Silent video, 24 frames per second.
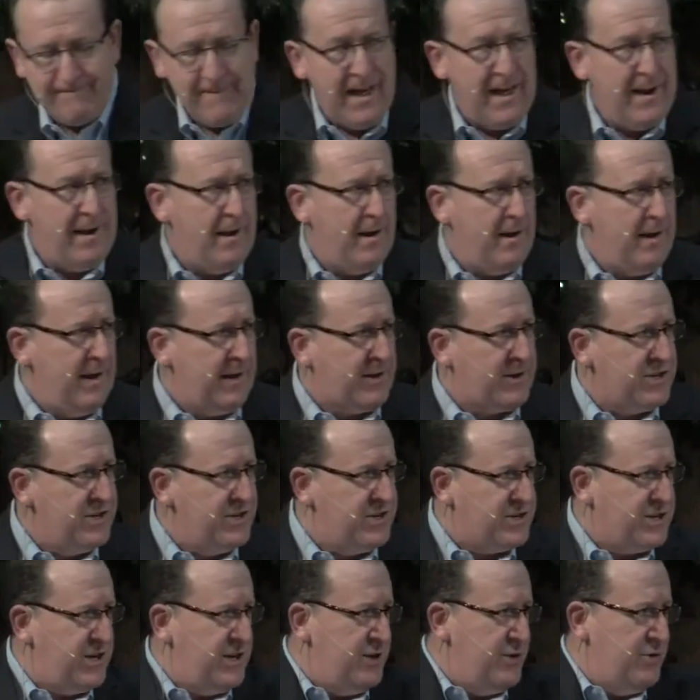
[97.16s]
And it
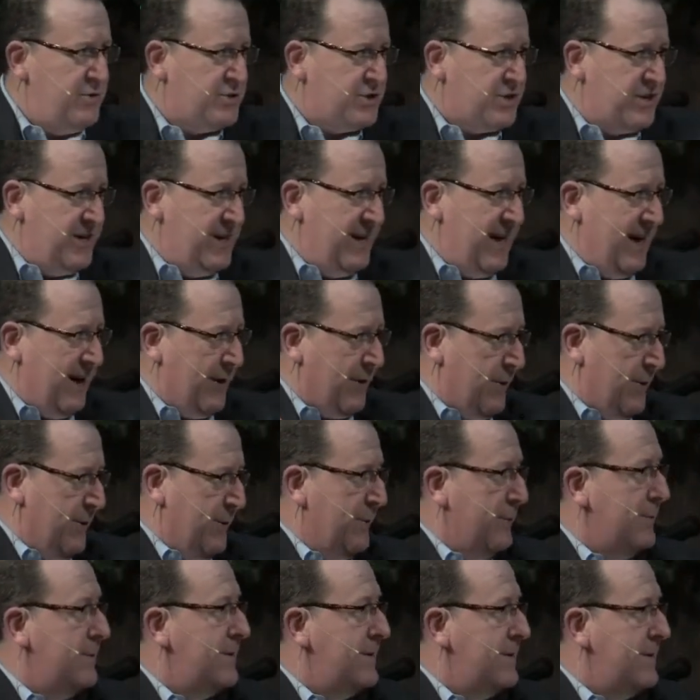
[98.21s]
continues to
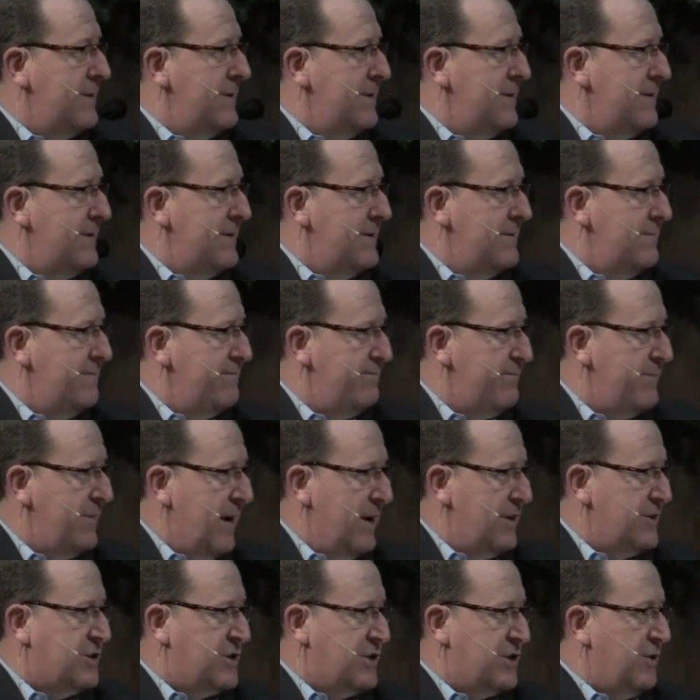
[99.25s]
narrow
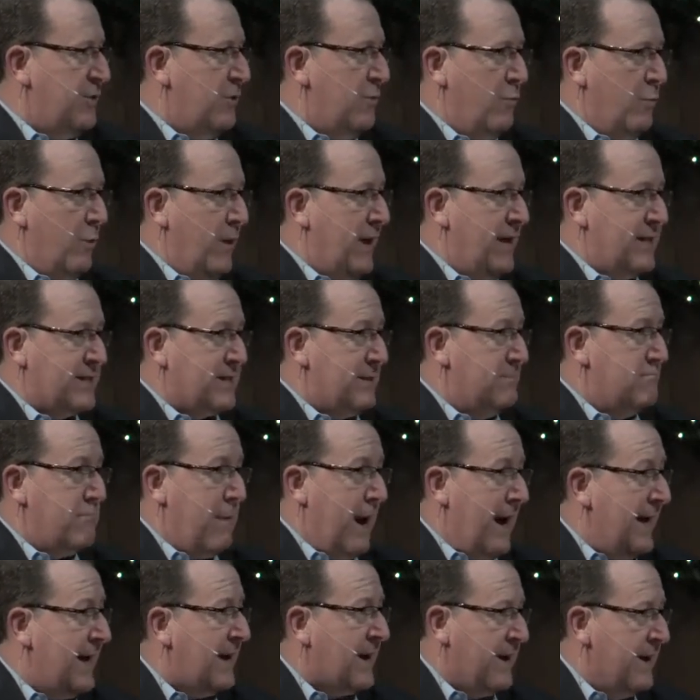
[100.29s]
until we get to
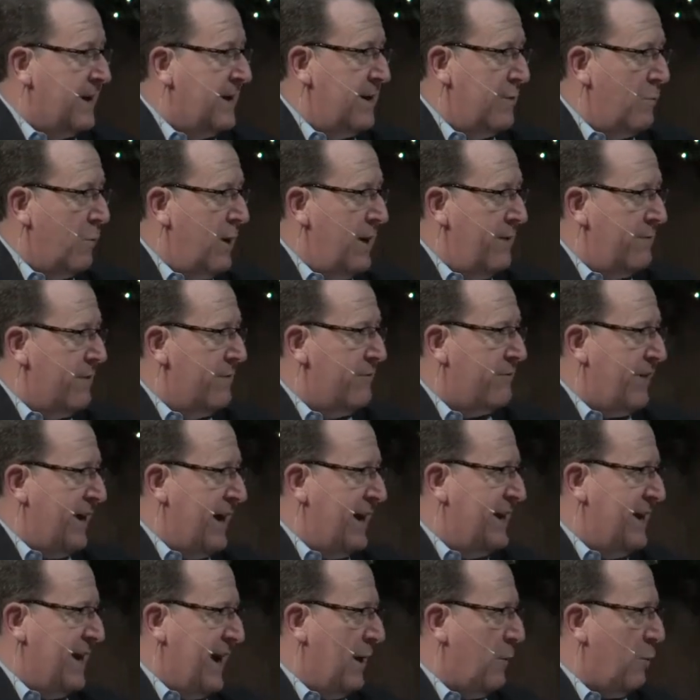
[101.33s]
Micah and we even
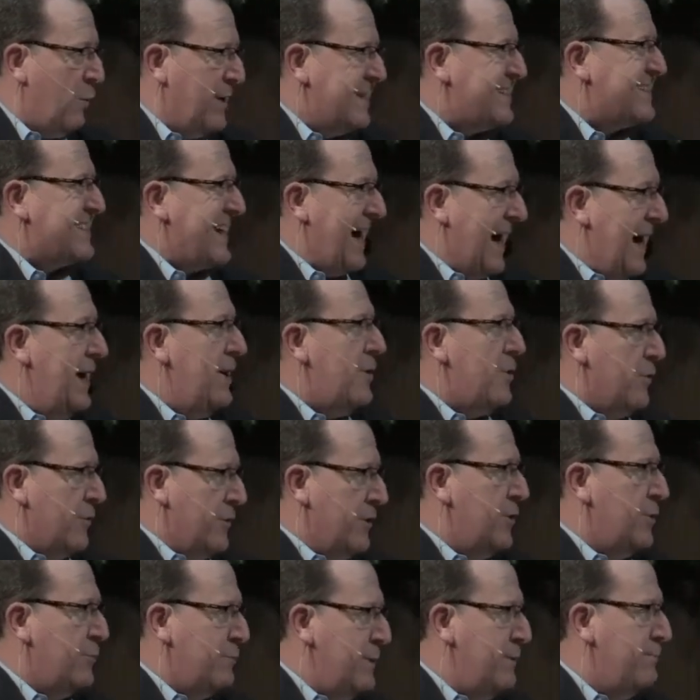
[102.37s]
find out what town
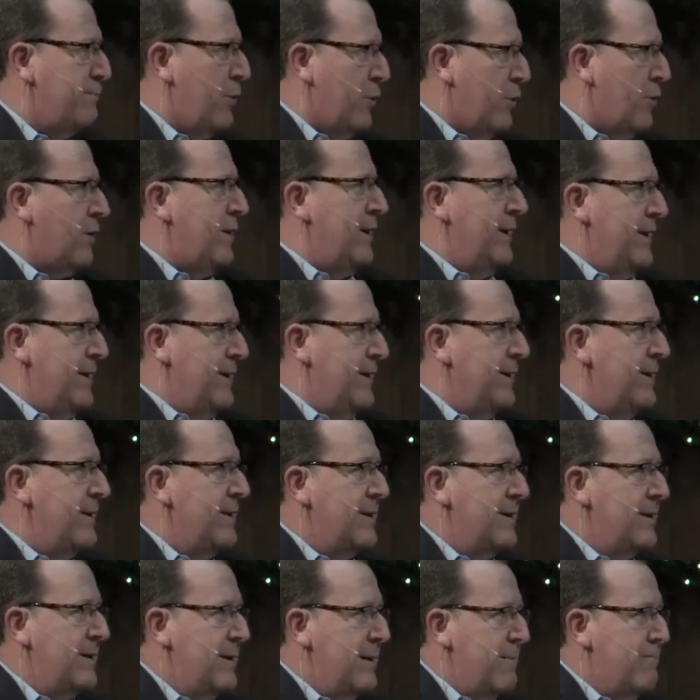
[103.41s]
he'll be born in
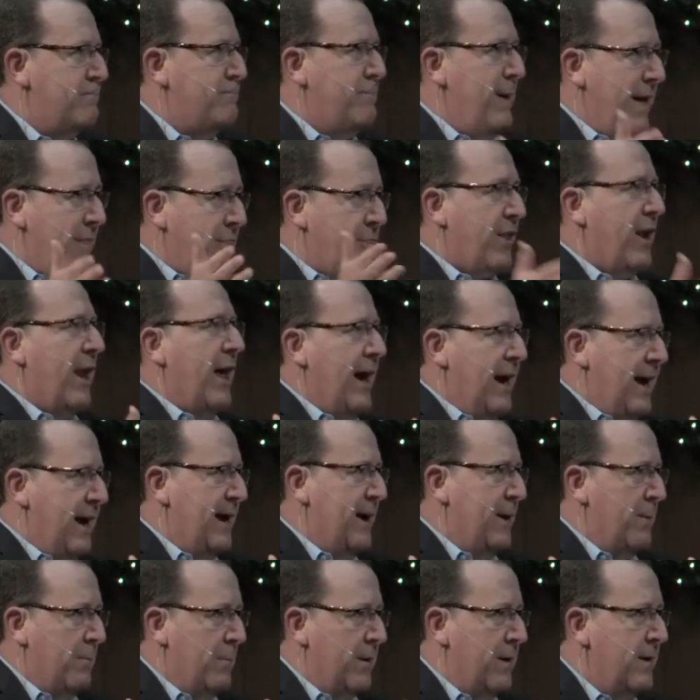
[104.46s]

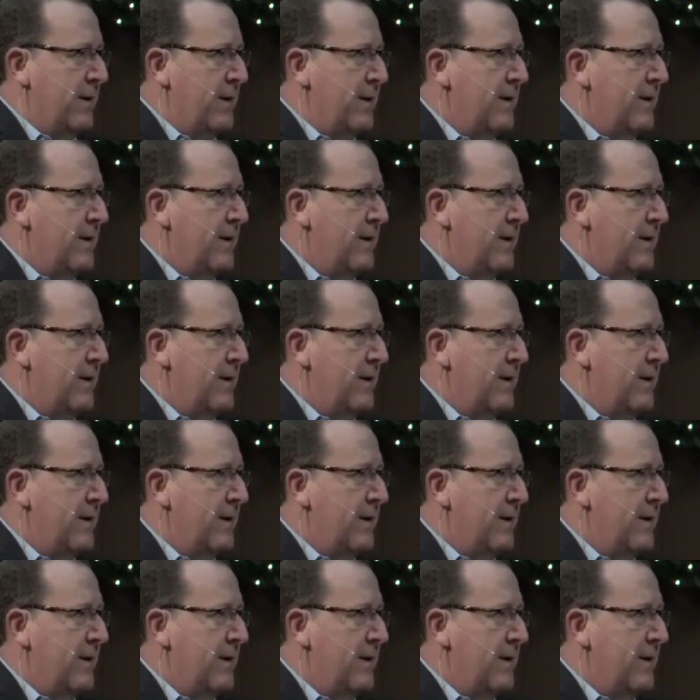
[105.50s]
Bethlehem.